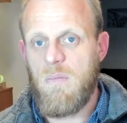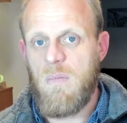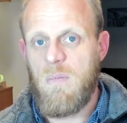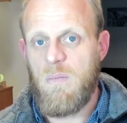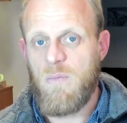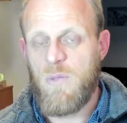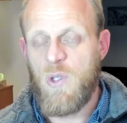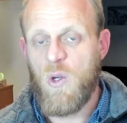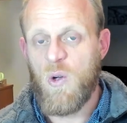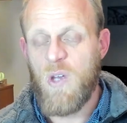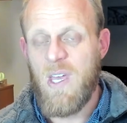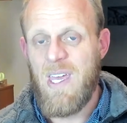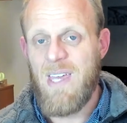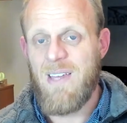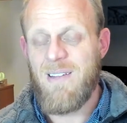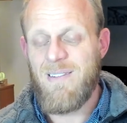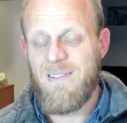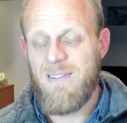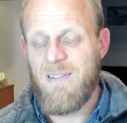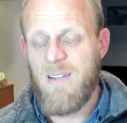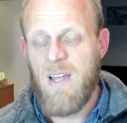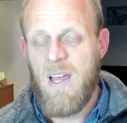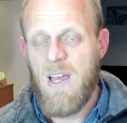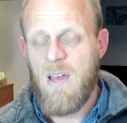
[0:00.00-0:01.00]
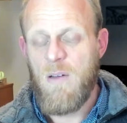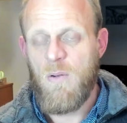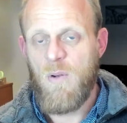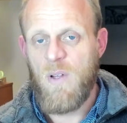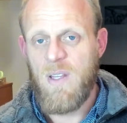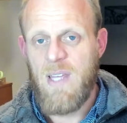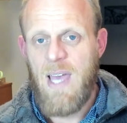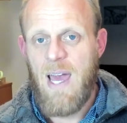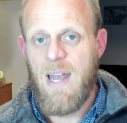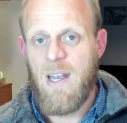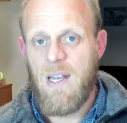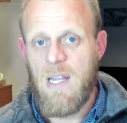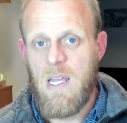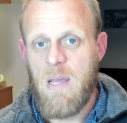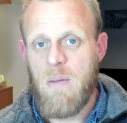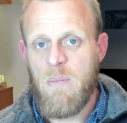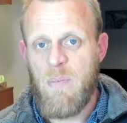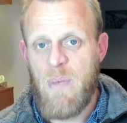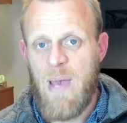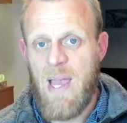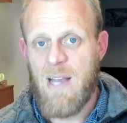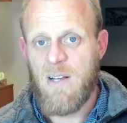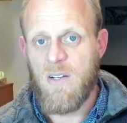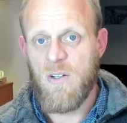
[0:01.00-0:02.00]
took it, really had an
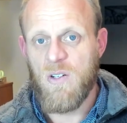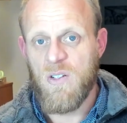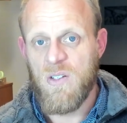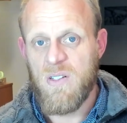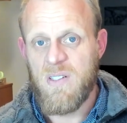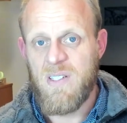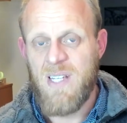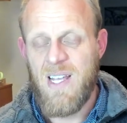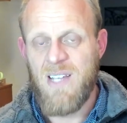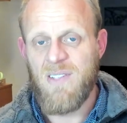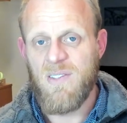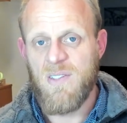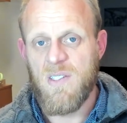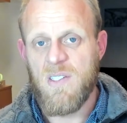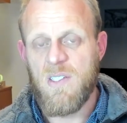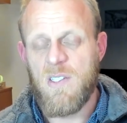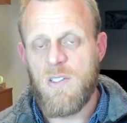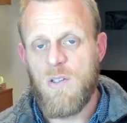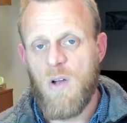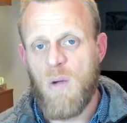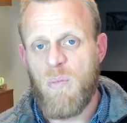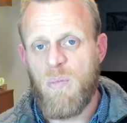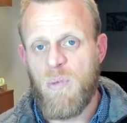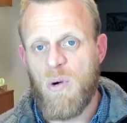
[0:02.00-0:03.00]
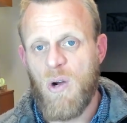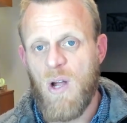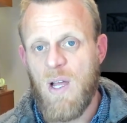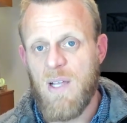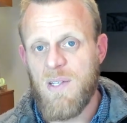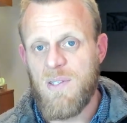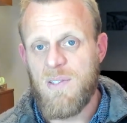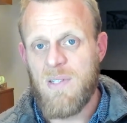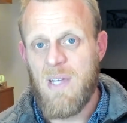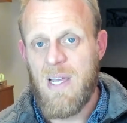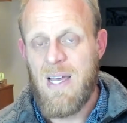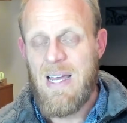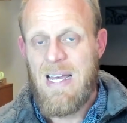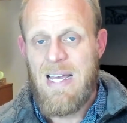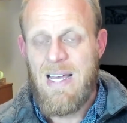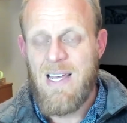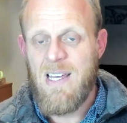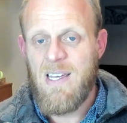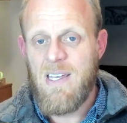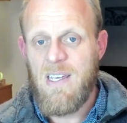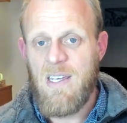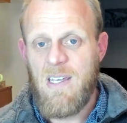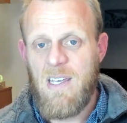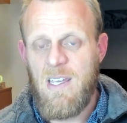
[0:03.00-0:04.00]
impact on Tesla's stock price
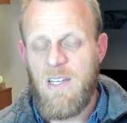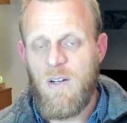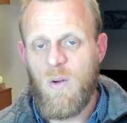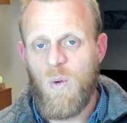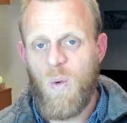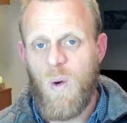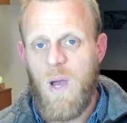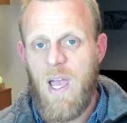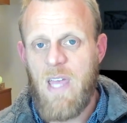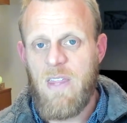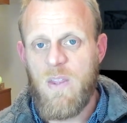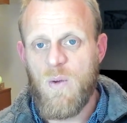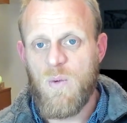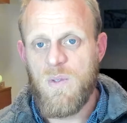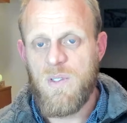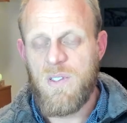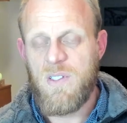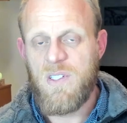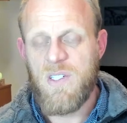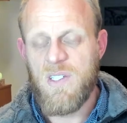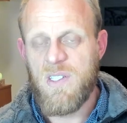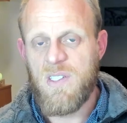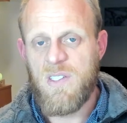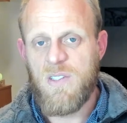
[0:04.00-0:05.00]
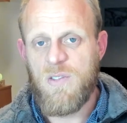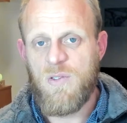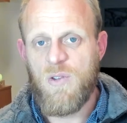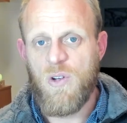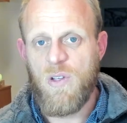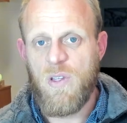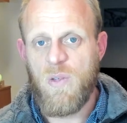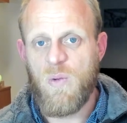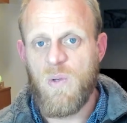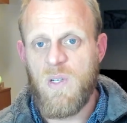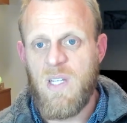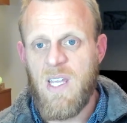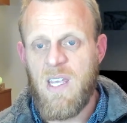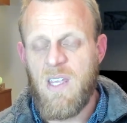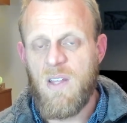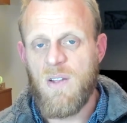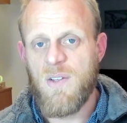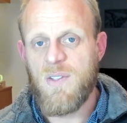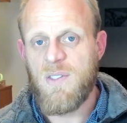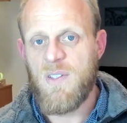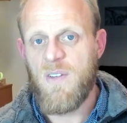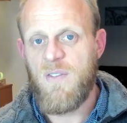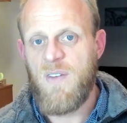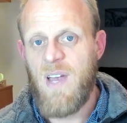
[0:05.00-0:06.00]
in a way that was just truly
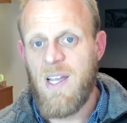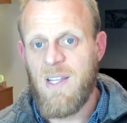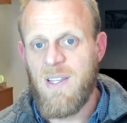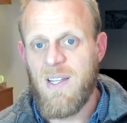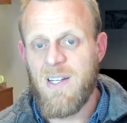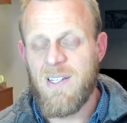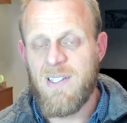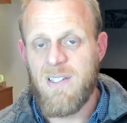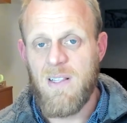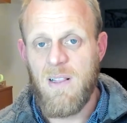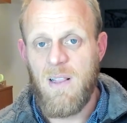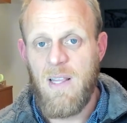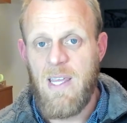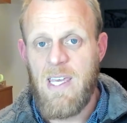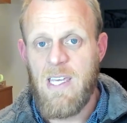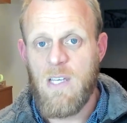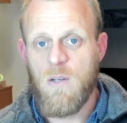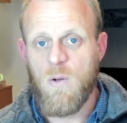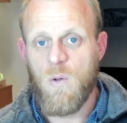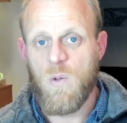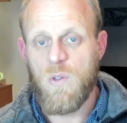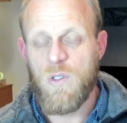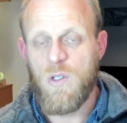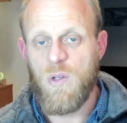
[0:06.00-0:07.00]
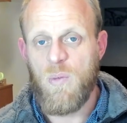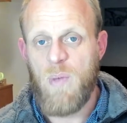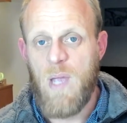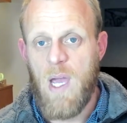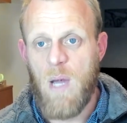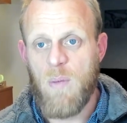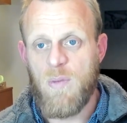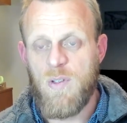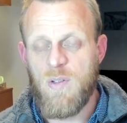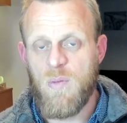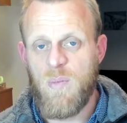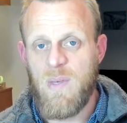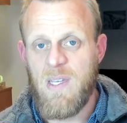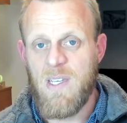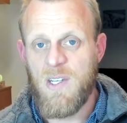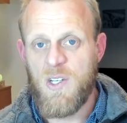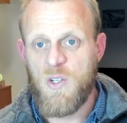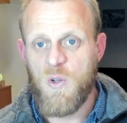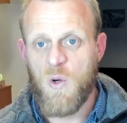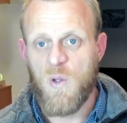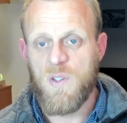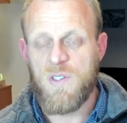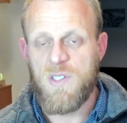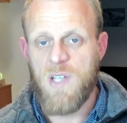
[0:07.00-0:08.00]
ridiculous. The fact that it's legal to be able to be a
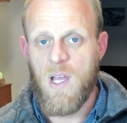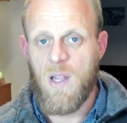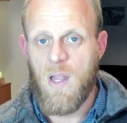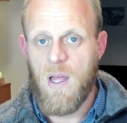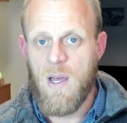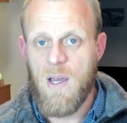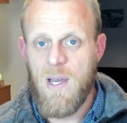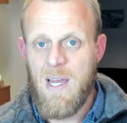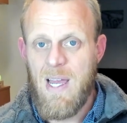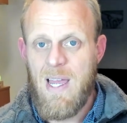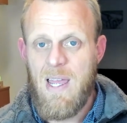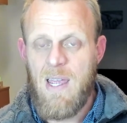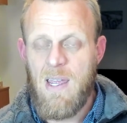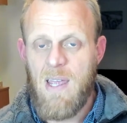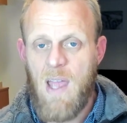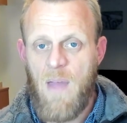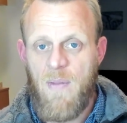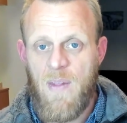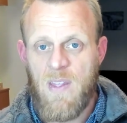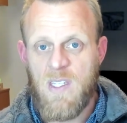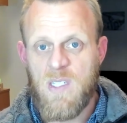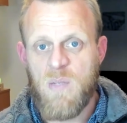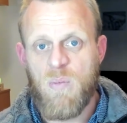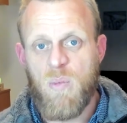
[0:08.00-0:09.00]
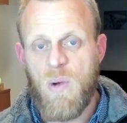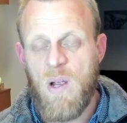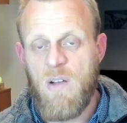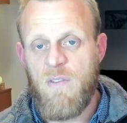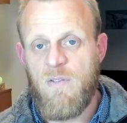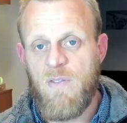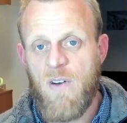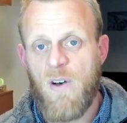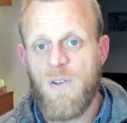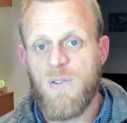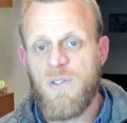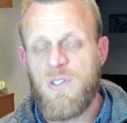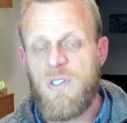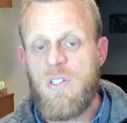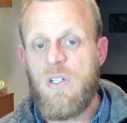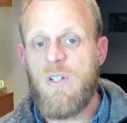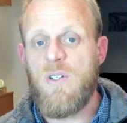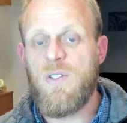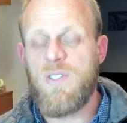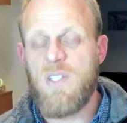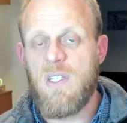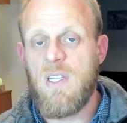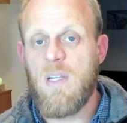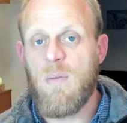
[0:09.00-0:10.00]
short seller and then spread false
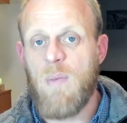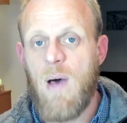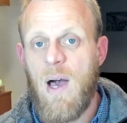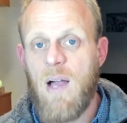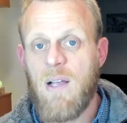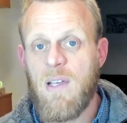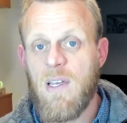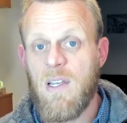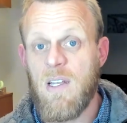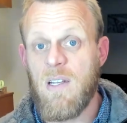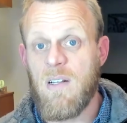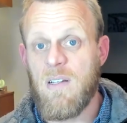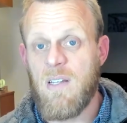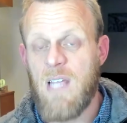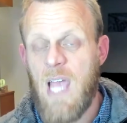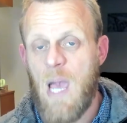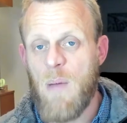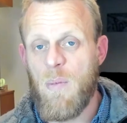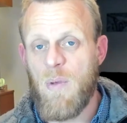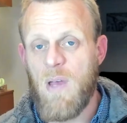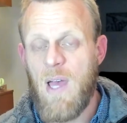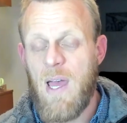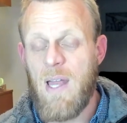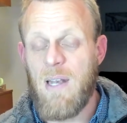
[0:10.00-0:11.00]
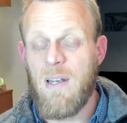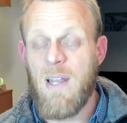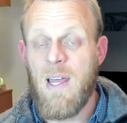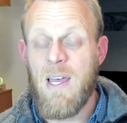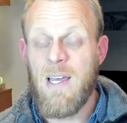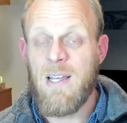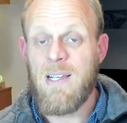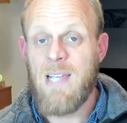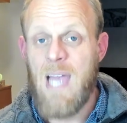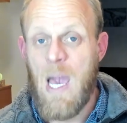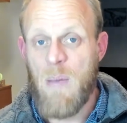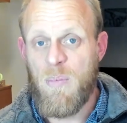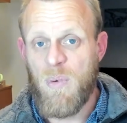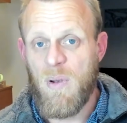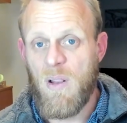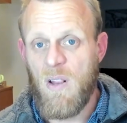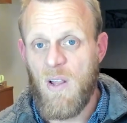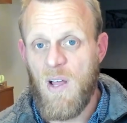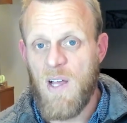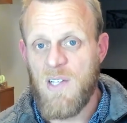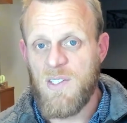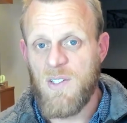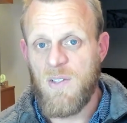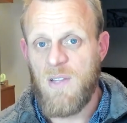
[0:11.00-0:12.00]
news in the market and cap
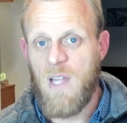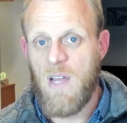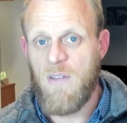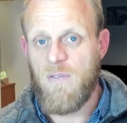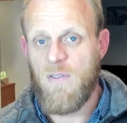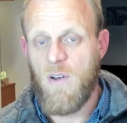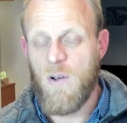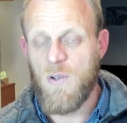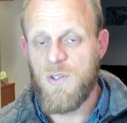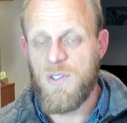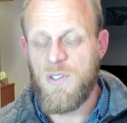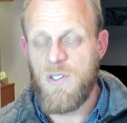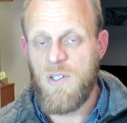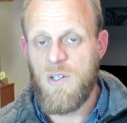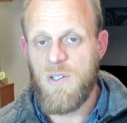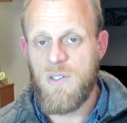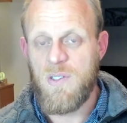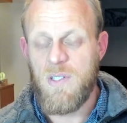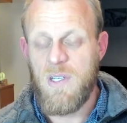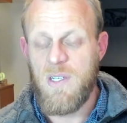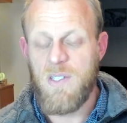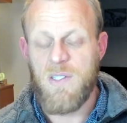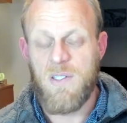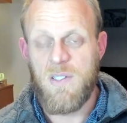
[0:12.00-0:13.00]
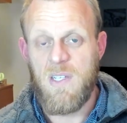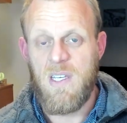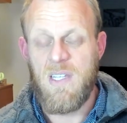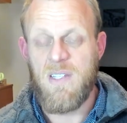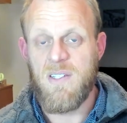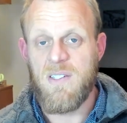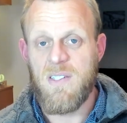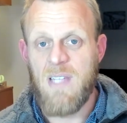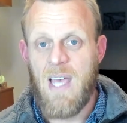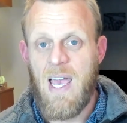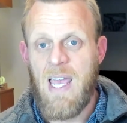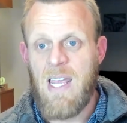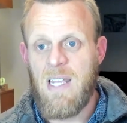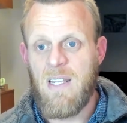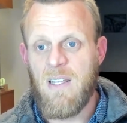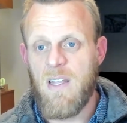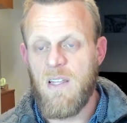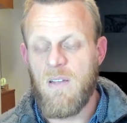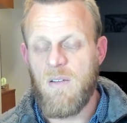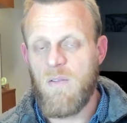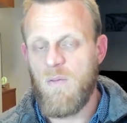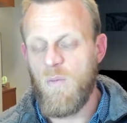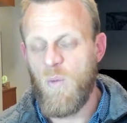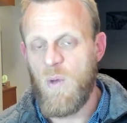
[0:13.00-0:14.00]
capitalize on that false news is insane
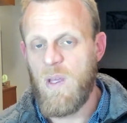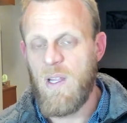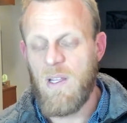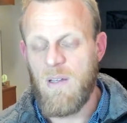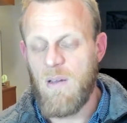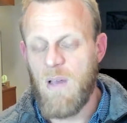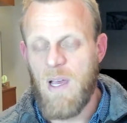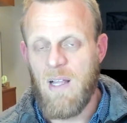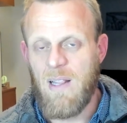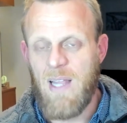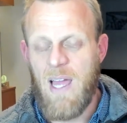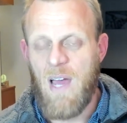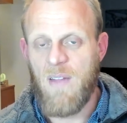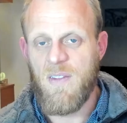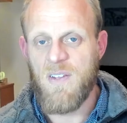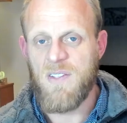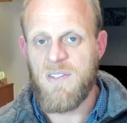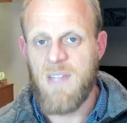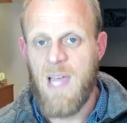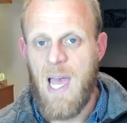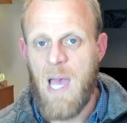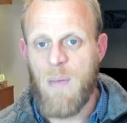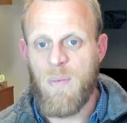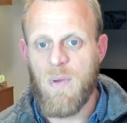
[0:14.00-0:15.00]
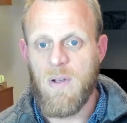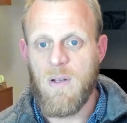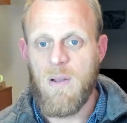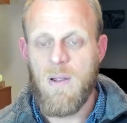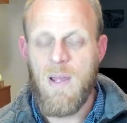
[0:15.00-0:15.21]
that we allow this to happen.